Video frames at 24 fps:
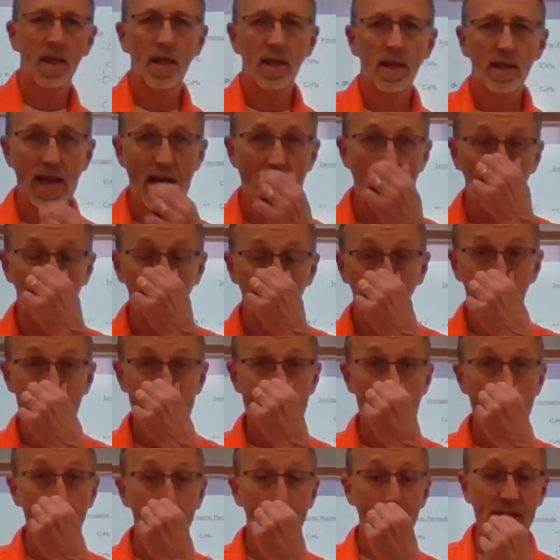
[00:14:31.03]
Now, what does
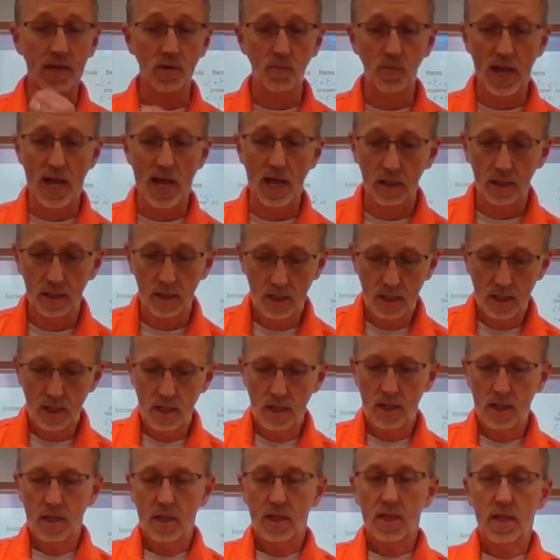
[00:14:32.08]
that mean? Well,
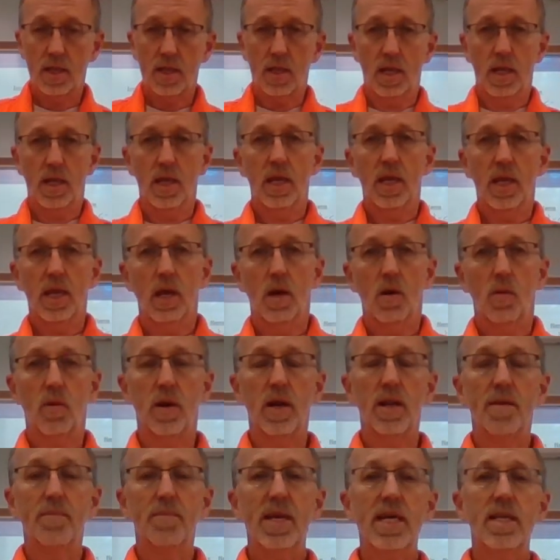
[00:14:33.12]

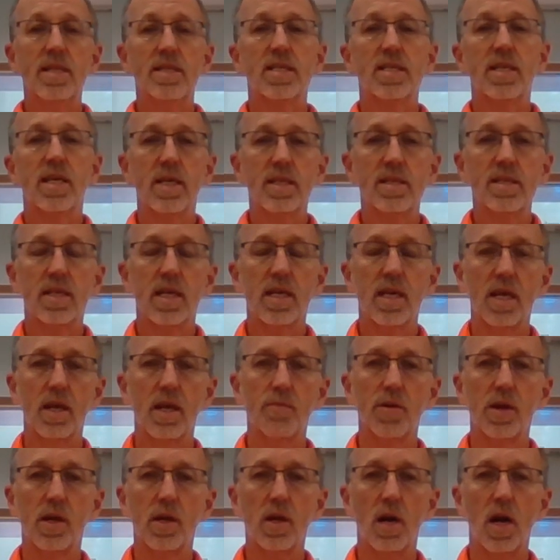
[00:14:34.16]
what it means is, in
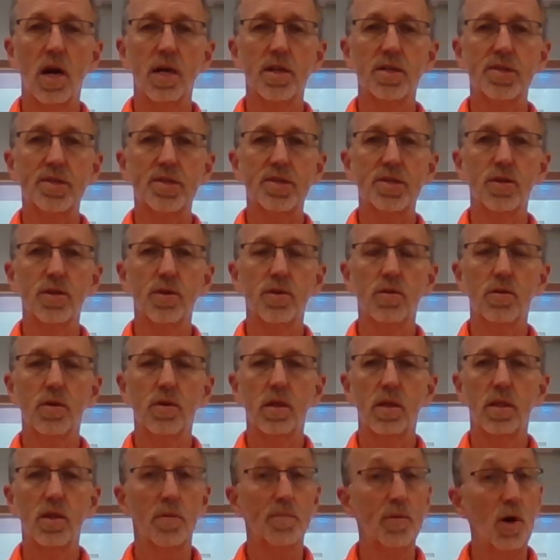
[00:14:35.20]
regards to,
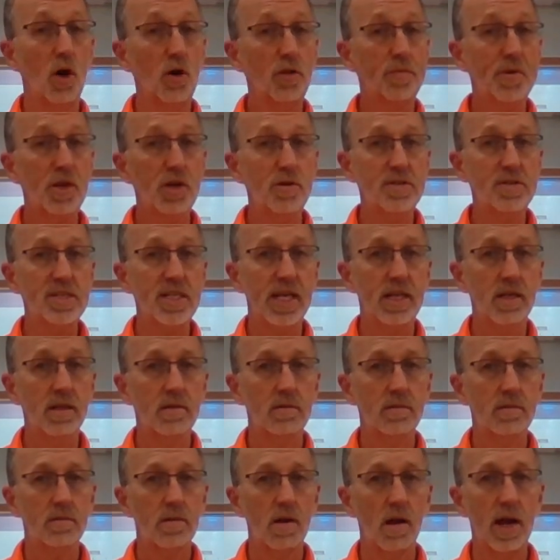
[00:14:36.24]
they're both butene,
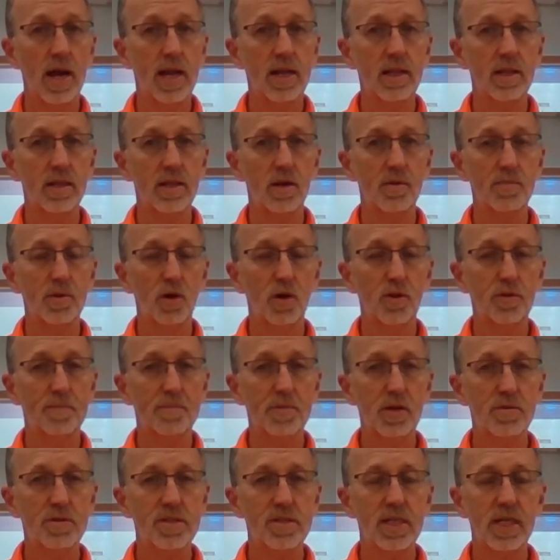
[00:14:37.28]
all right? They're both
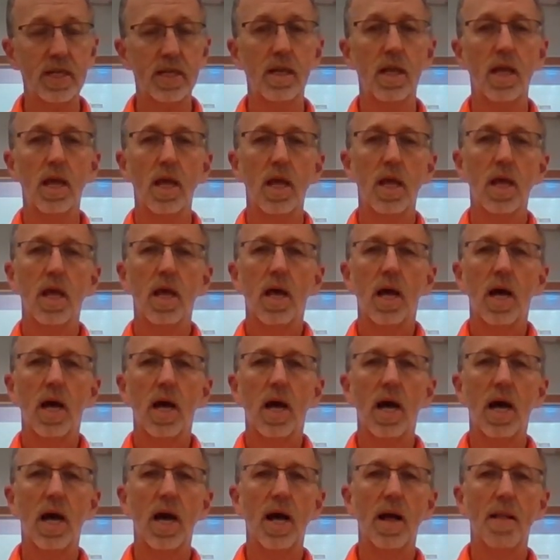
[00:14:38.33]
butene.
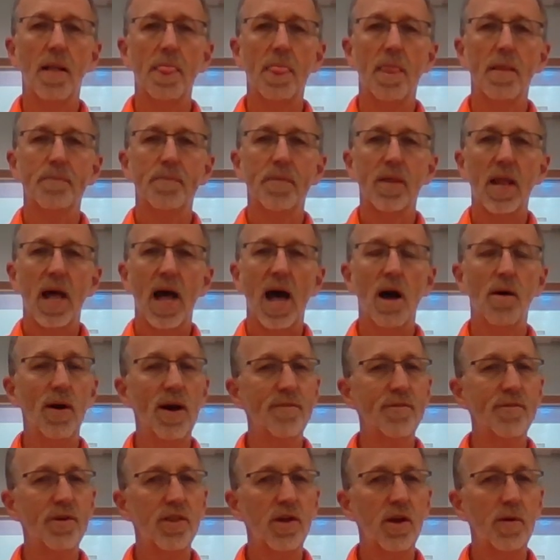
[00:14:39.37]

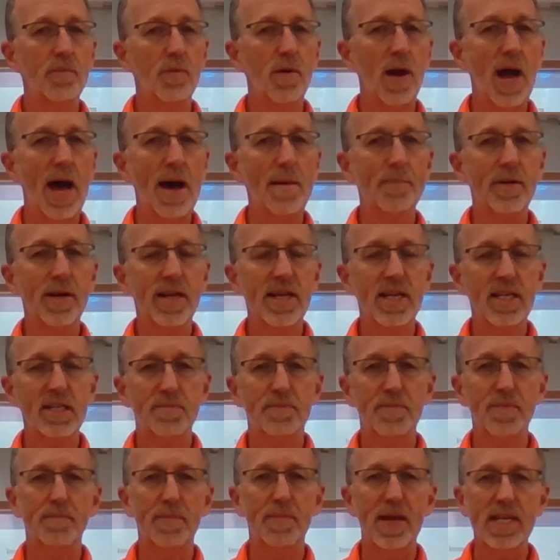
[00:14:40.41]
However, their properties,
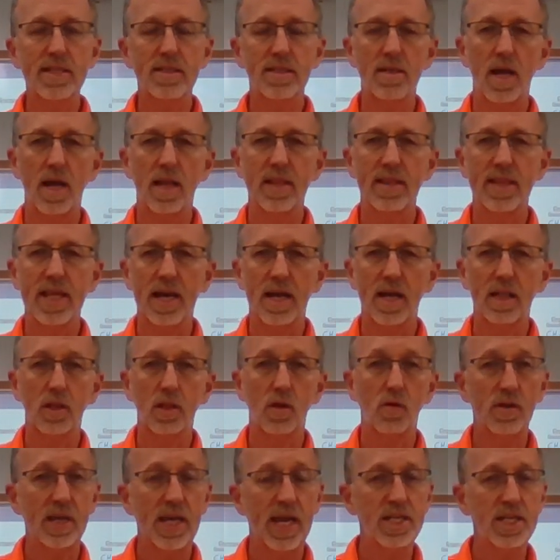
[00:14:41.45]
based on the
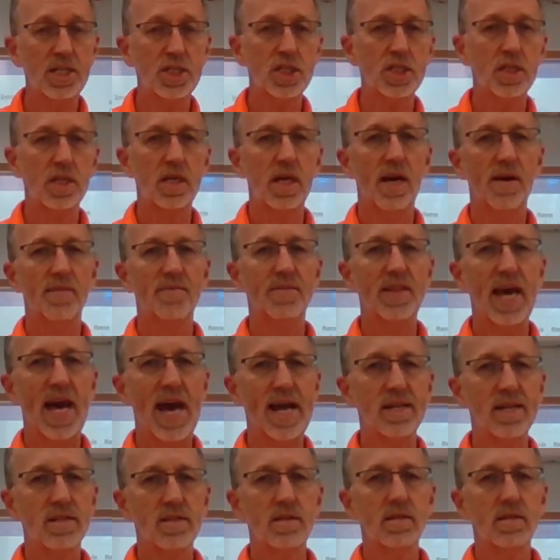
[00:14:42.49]
location of that